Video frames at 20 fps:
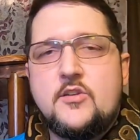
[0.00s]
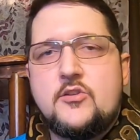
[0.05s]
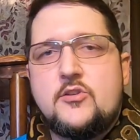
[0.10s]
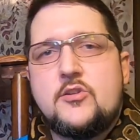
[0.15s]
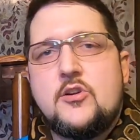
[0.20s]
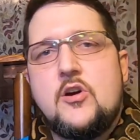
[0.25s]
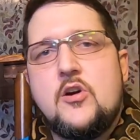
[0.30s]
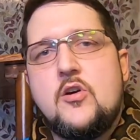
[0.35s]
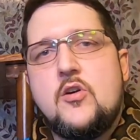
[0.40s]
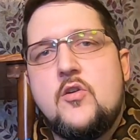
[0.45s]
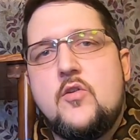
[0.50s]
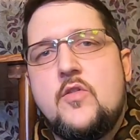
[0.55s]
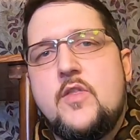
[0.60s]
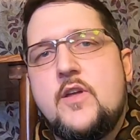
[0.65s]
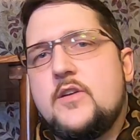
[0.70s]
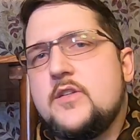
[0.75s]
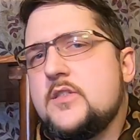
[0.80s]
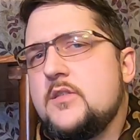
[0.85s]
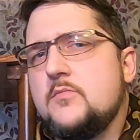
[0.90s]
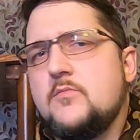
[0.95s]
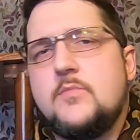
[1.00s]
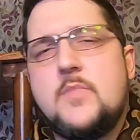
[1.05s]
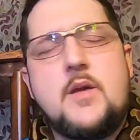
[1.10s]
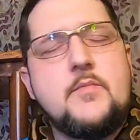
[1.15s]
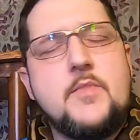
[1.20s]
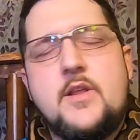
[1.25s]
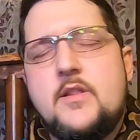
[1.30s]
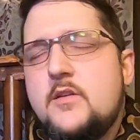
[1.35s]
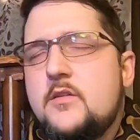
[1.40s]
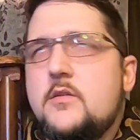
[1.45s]
So there's some,
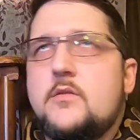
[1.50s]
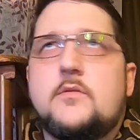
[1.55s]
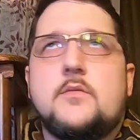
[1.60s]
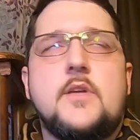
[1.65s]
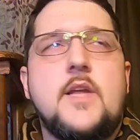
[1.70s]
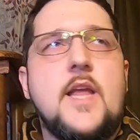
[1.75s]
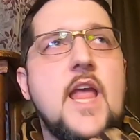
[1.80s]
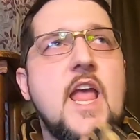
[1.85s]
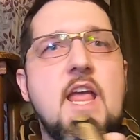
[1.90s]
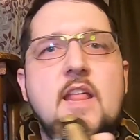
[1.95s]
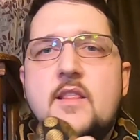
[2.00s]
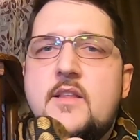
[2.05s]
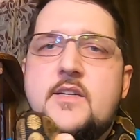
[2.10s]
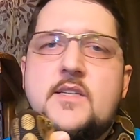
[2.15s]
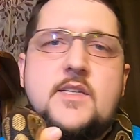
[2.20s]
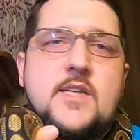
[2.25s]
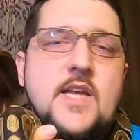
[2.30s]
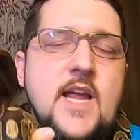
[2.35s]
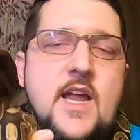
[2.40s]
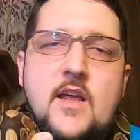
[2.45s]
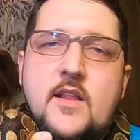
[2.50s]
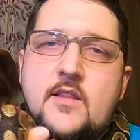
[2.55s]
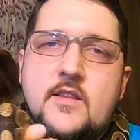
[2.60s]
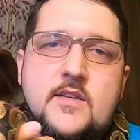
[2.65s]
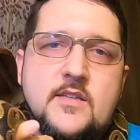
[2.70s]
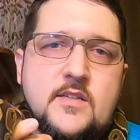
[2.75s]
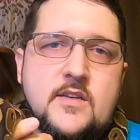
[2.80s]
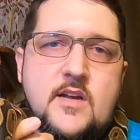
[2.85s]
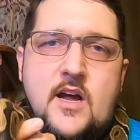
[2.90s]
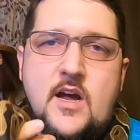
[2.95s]
I mean, there are
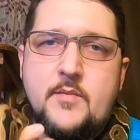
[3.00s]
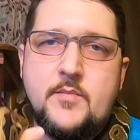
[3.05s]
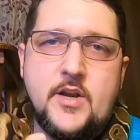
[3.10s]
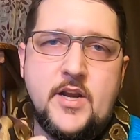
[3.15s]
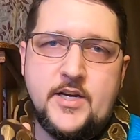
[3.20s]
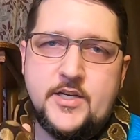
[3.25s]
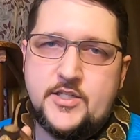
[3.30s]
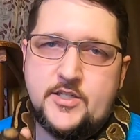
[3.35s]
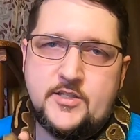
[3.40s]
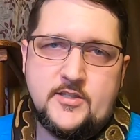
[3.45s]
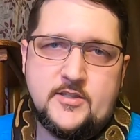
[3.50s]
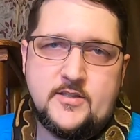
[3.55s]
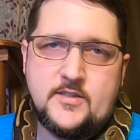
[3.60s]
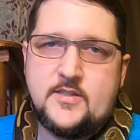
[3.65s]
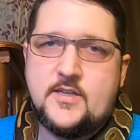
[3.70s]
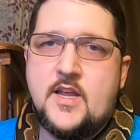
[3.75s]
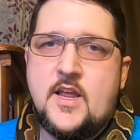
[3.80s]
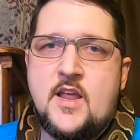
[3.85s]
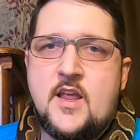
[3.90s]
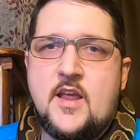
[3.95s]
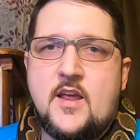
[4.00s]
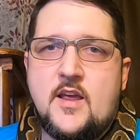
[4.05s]
endless combinations